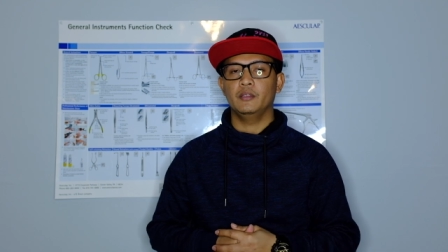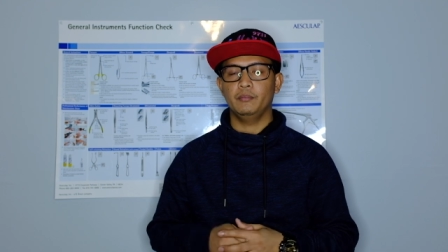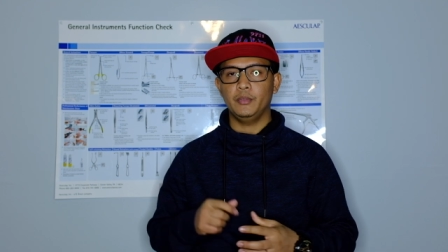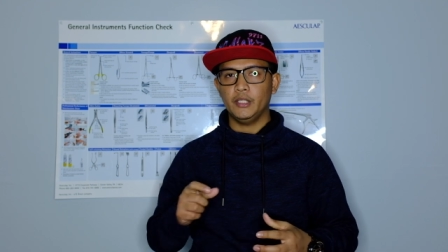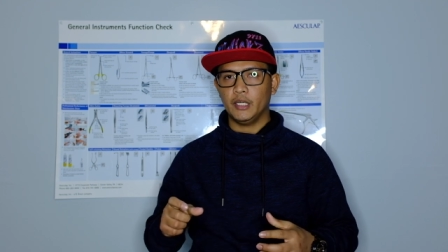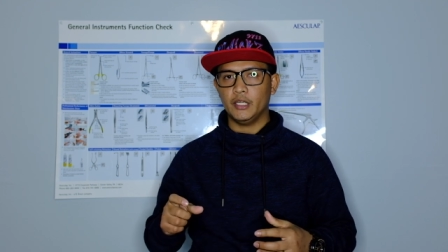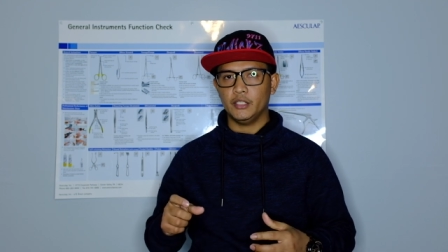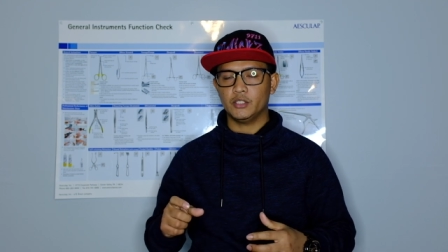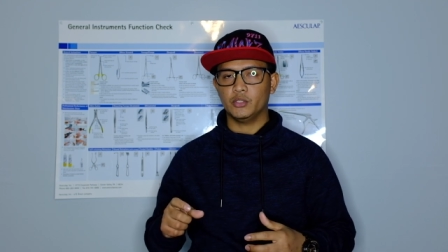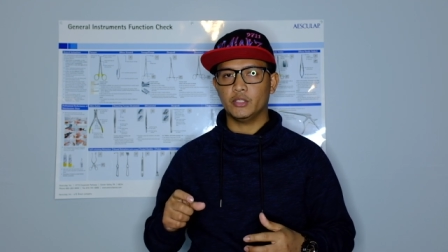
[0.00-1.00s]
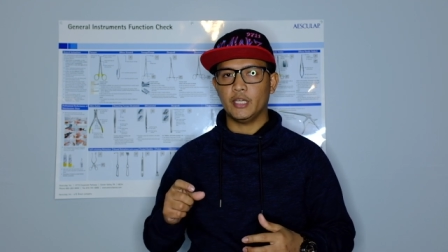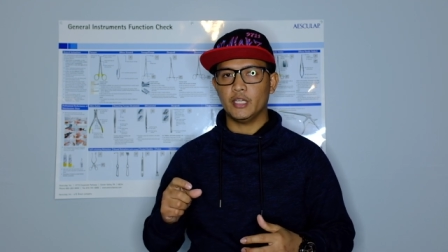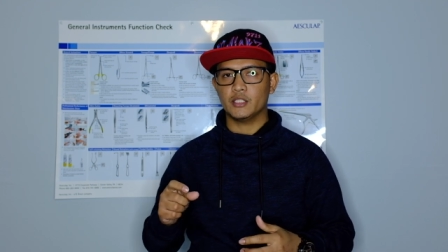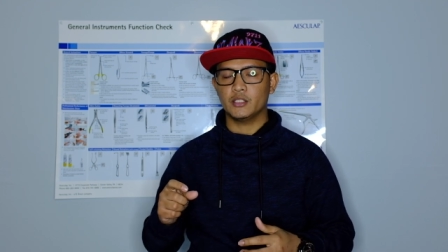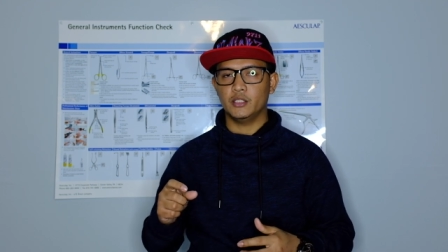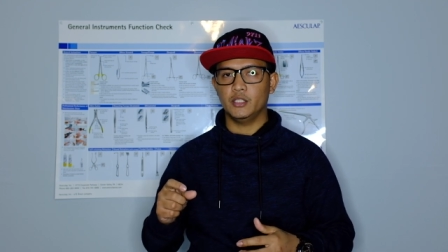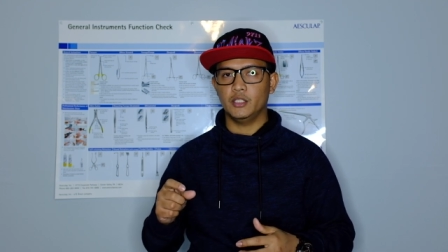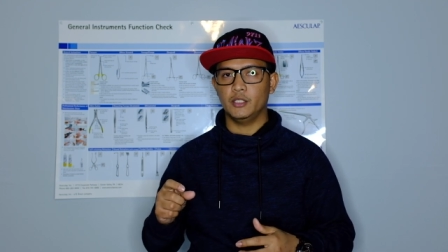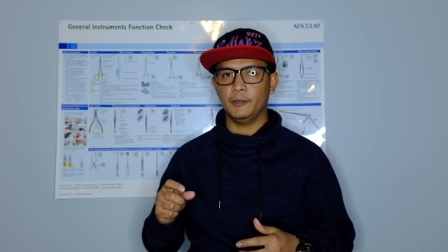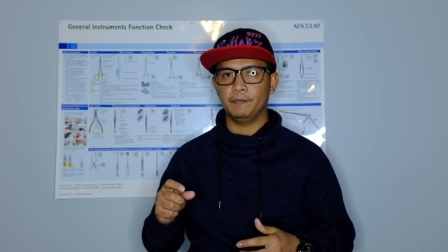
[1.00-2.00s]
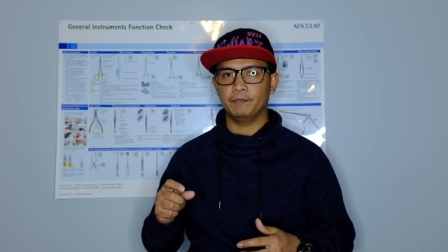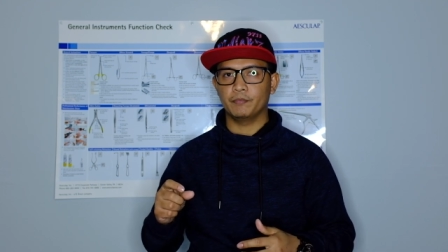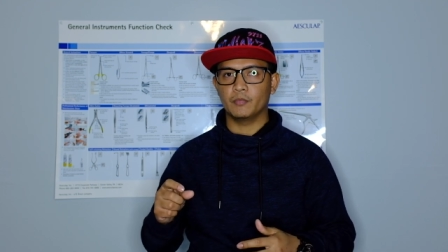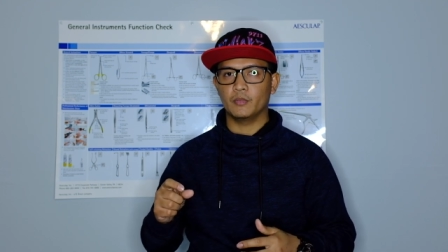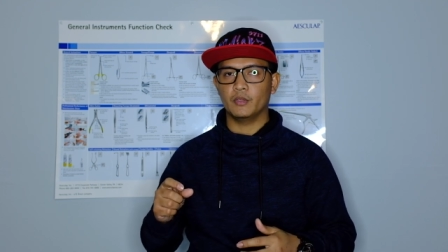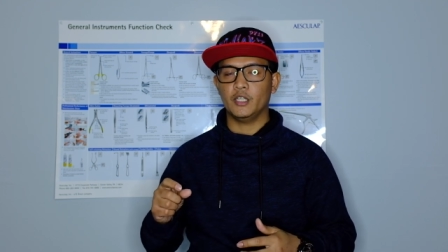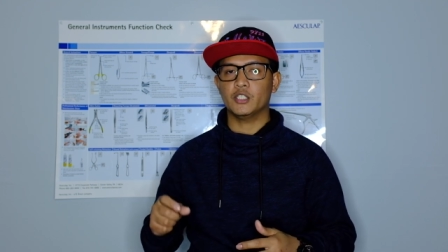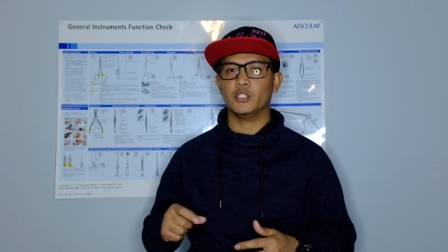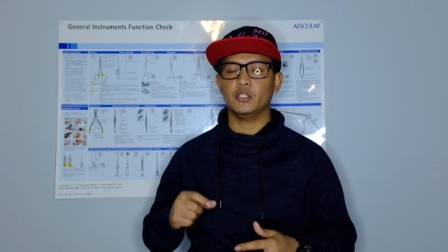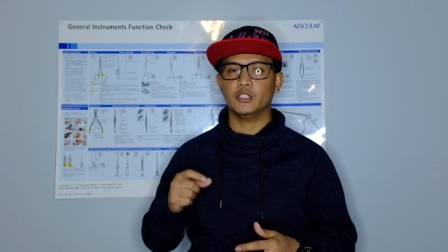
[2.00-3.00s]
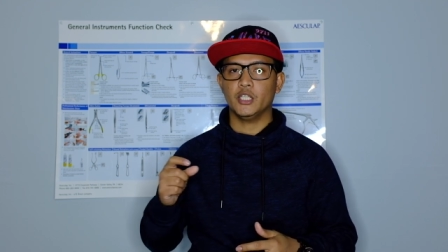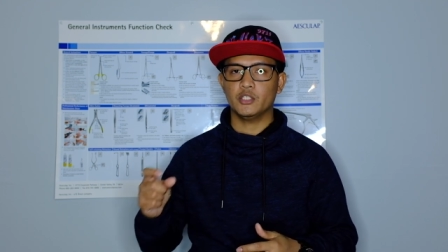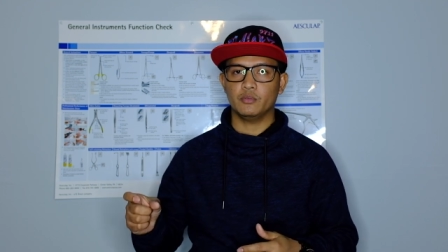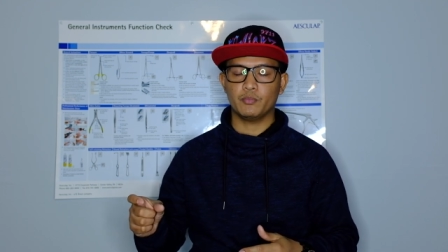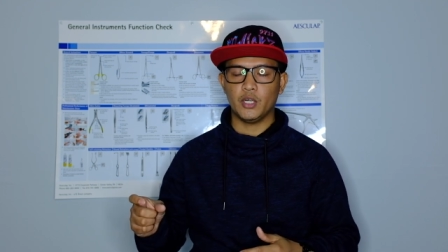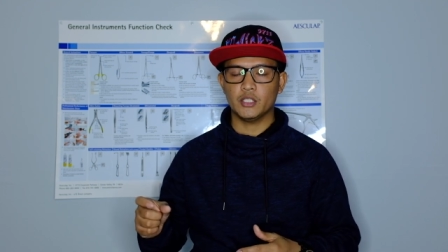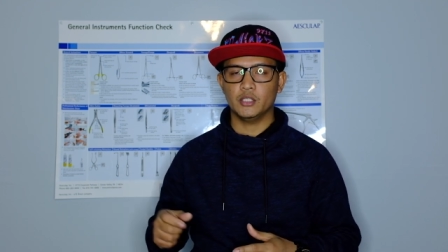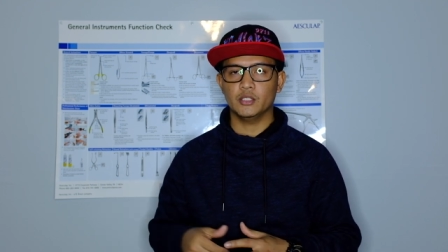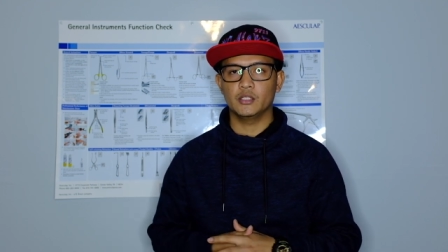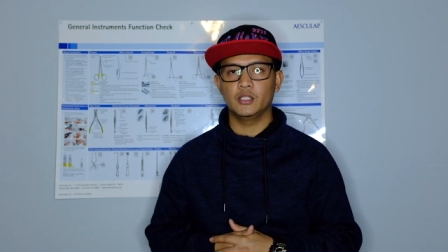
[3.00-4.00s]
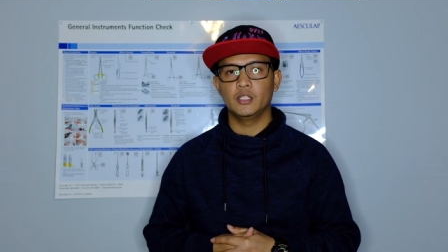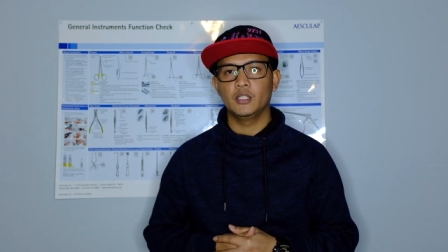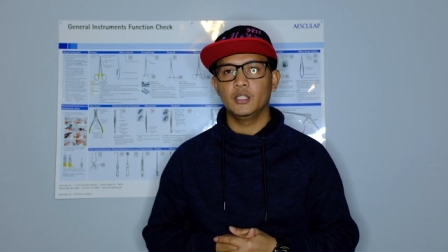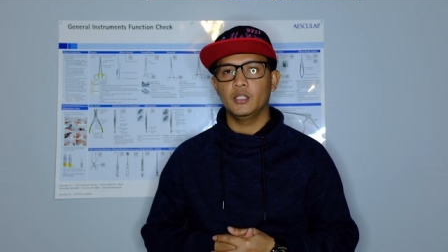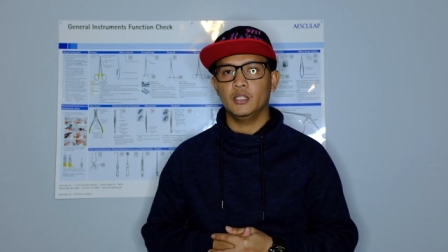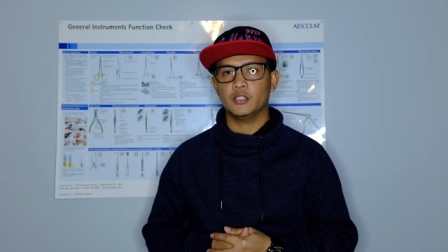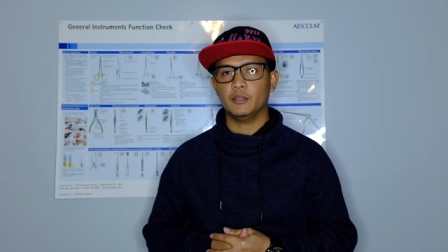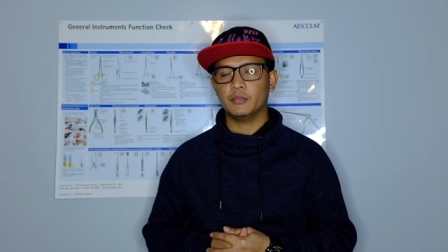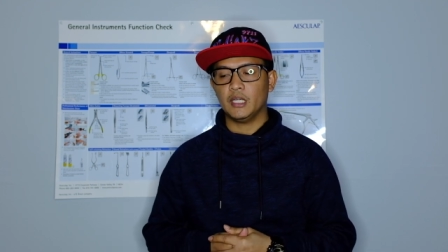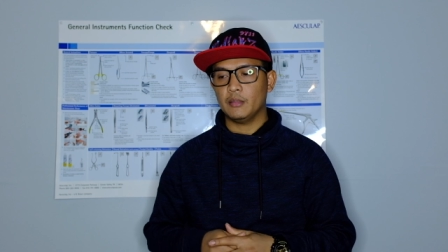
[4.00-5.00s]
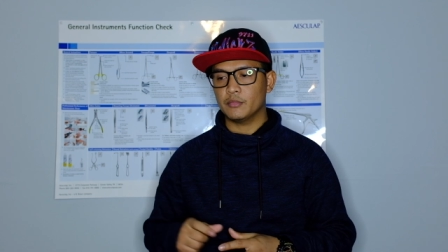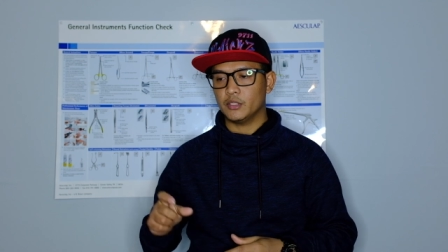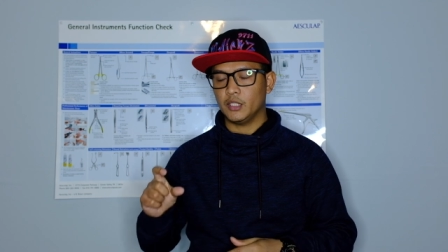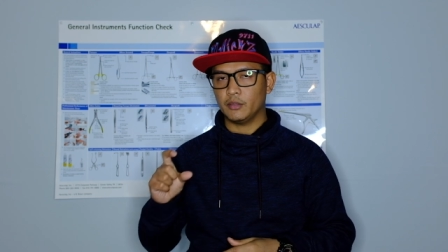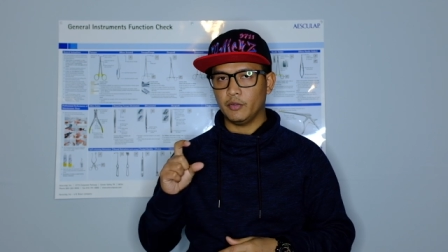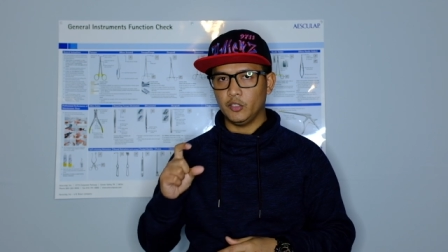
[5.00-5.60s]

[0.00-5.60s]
BI is to test the sterilization process. Sometimes that